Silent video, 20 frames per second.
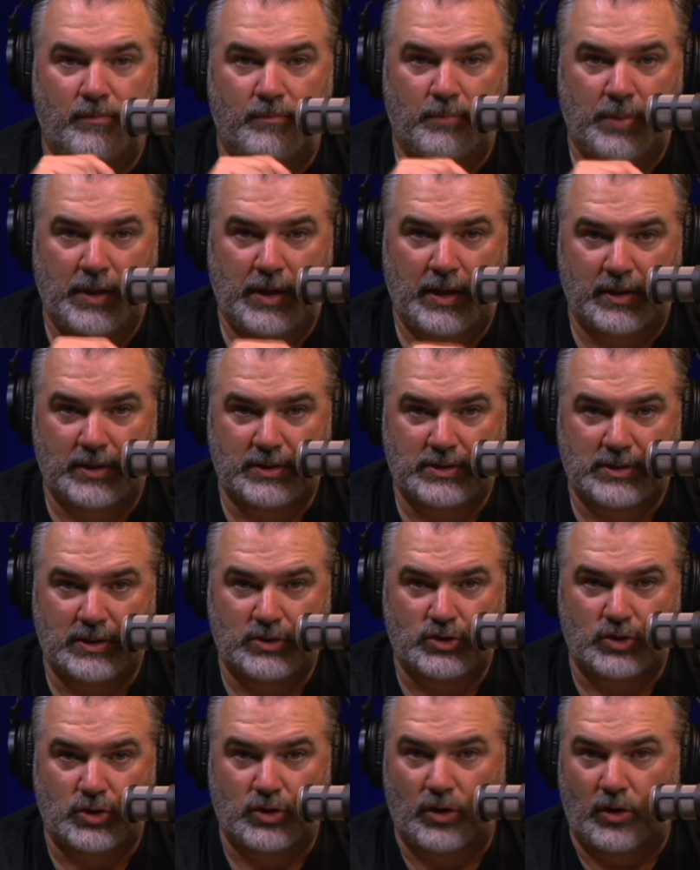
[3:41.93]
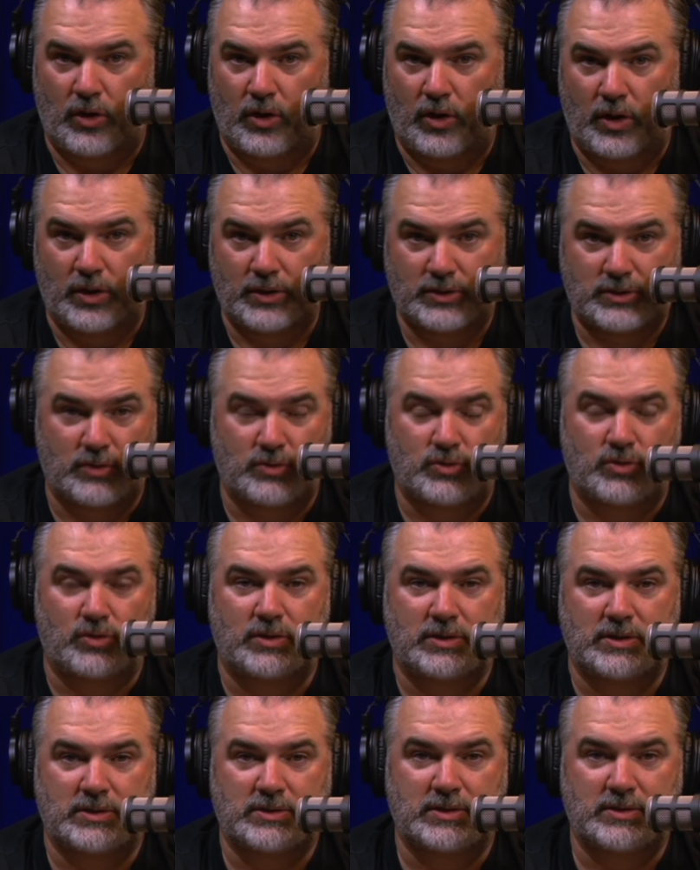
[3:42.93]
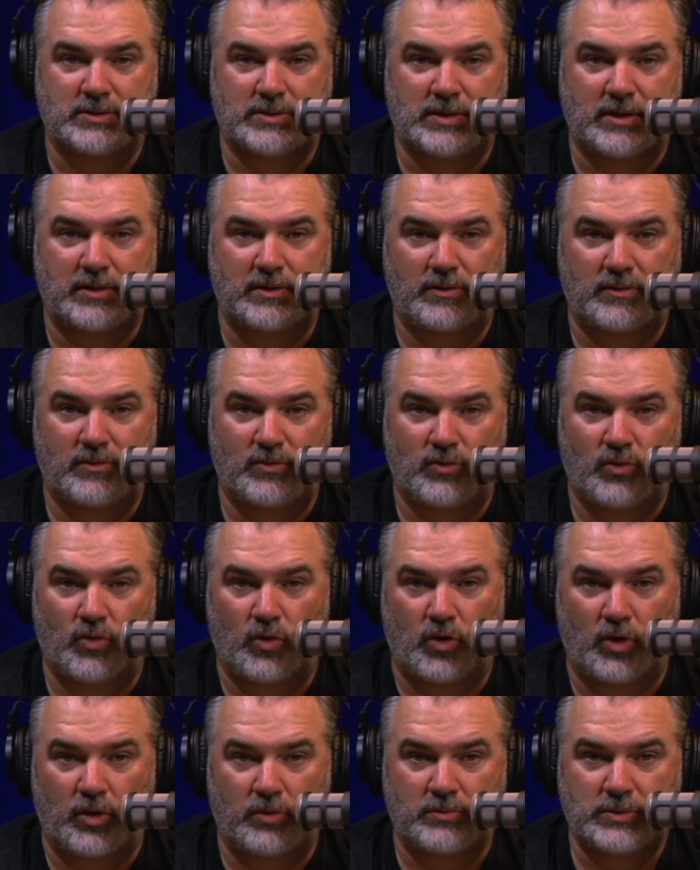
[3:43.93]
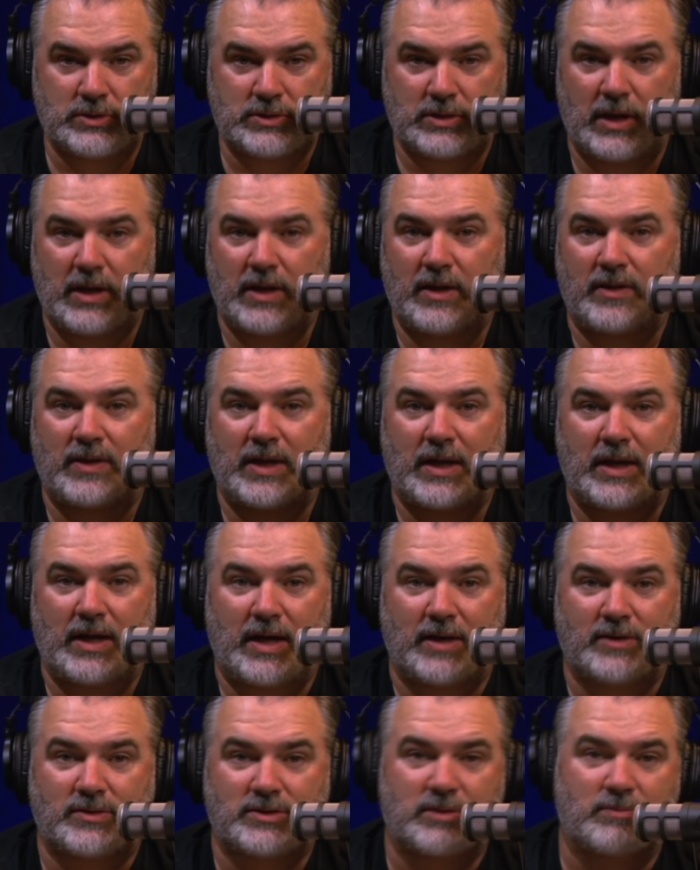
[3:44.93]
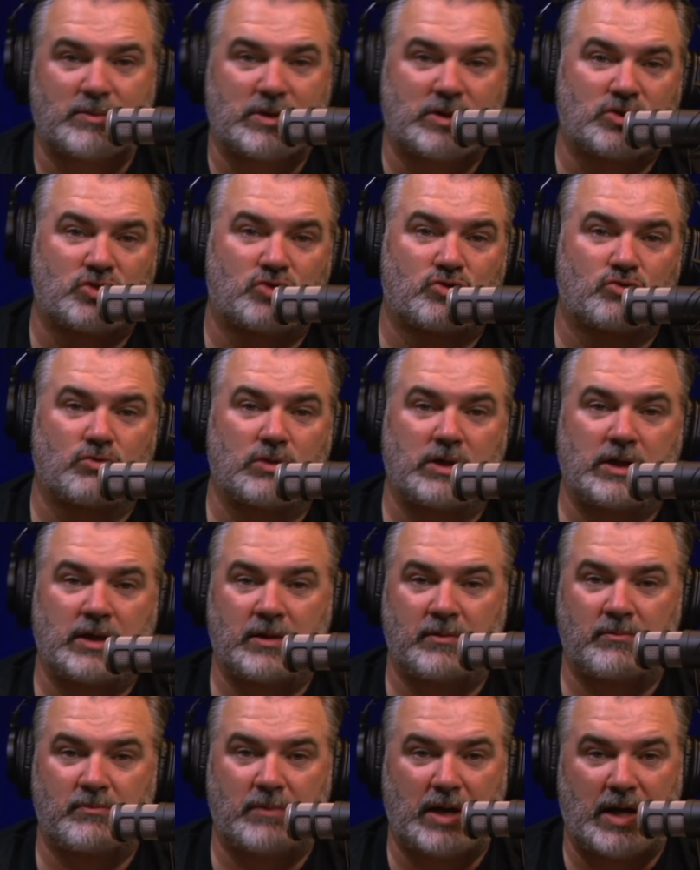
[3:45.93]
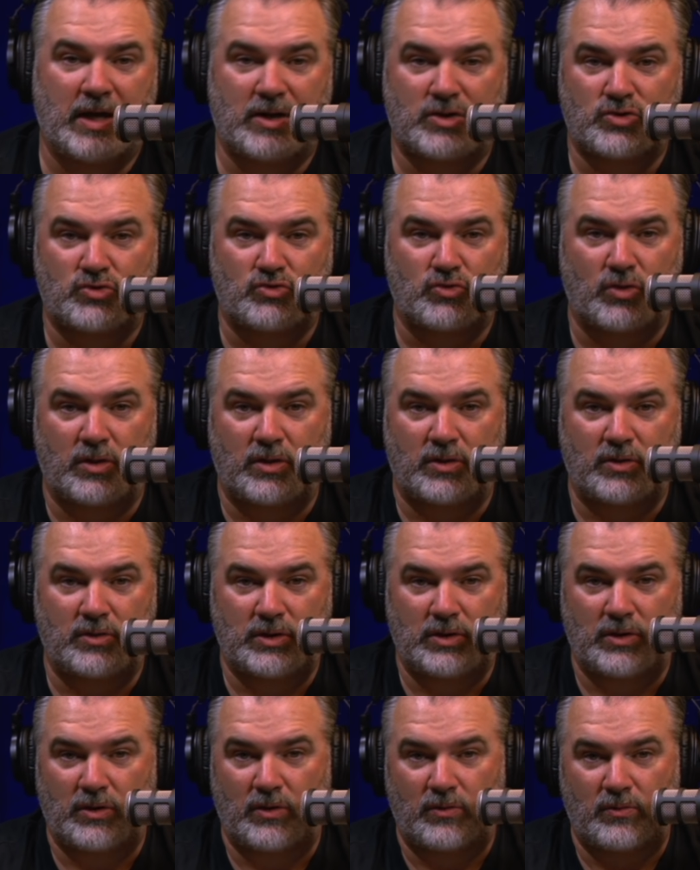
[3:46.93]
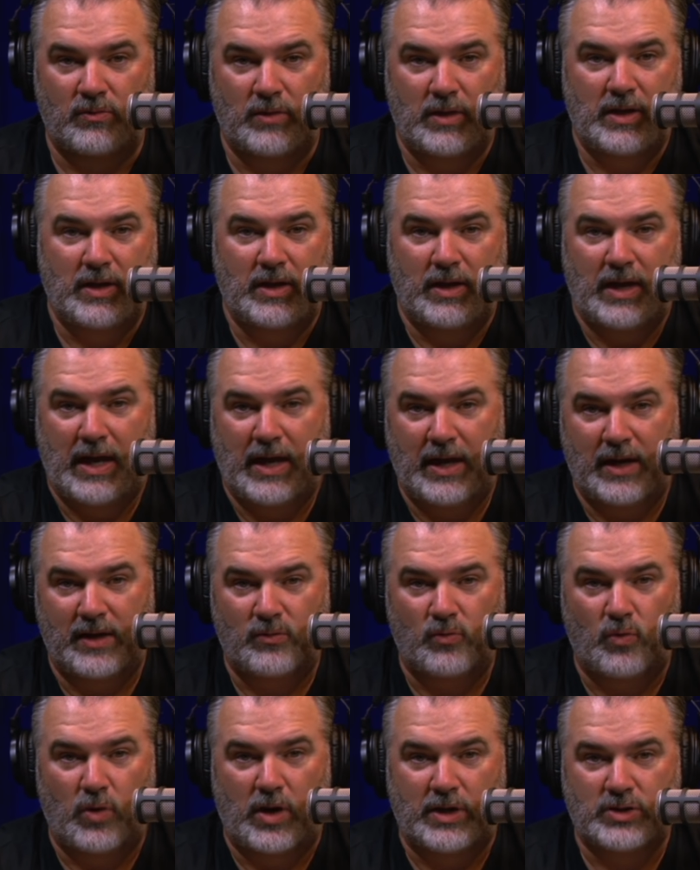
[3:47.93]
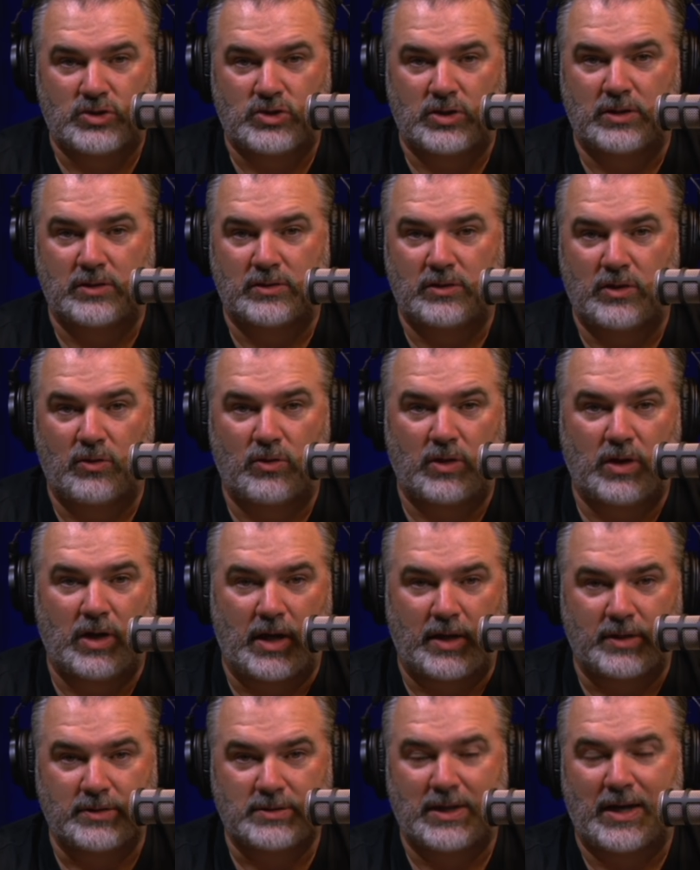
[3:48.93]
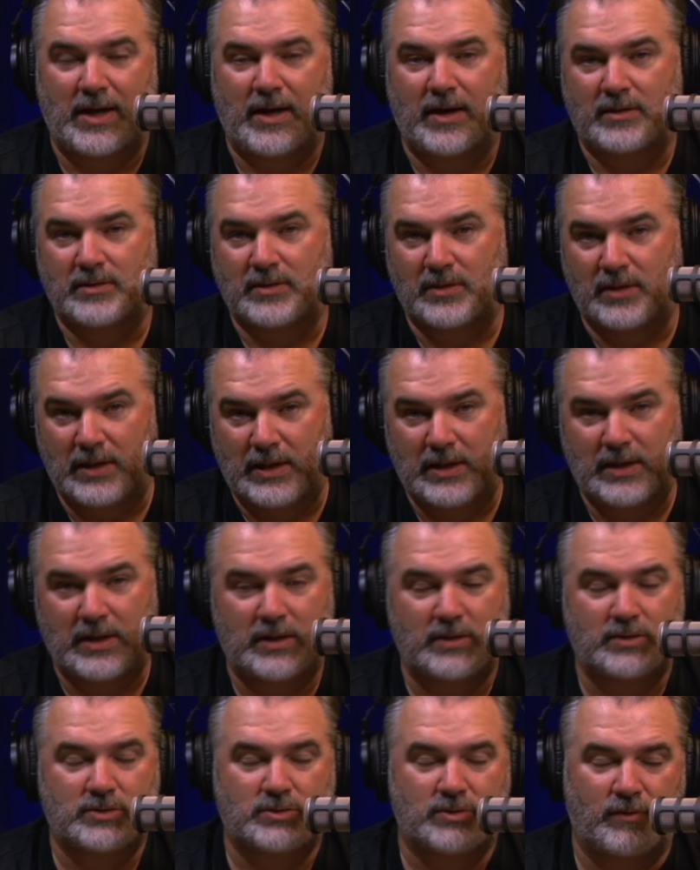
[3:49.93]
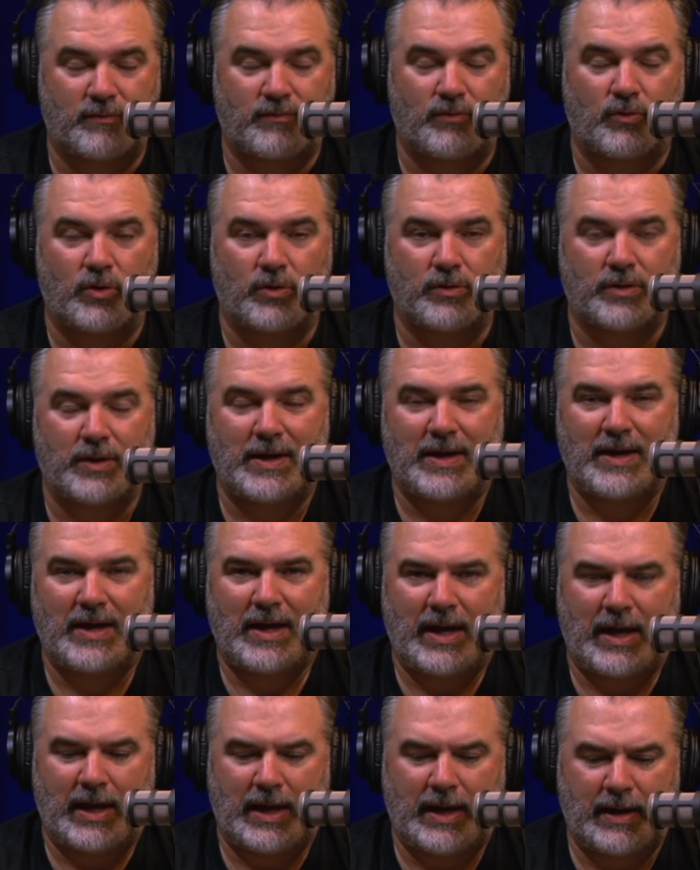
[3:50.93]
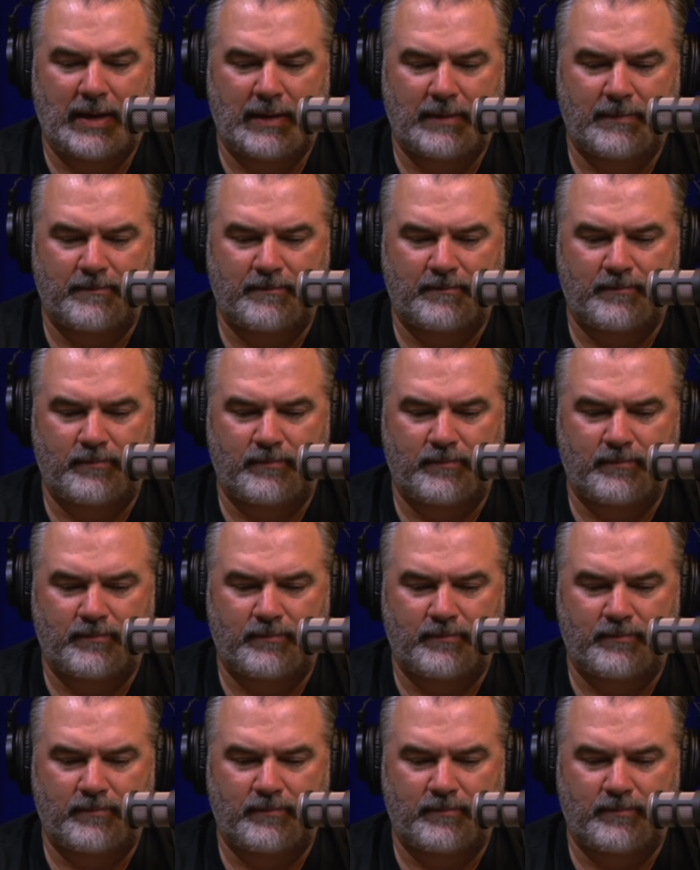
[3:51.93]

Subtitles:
paying attention to all social distancing norms. They had some extreme extra, you know, hand washing, no contact, cleaning, so forth. And,